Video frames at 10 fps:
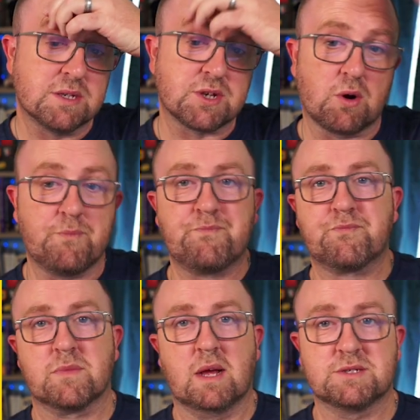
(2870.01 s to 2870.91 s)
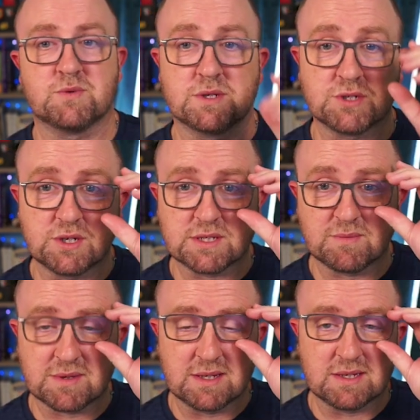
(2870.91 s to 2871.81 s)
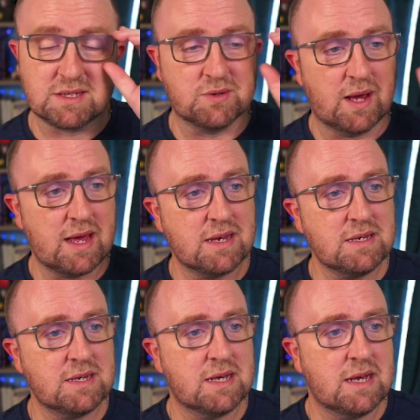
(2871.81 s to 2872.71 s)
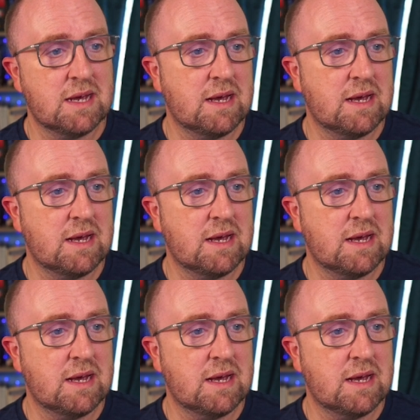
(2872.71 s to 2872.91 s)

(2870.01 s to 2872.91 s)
So I just want to show you something to end.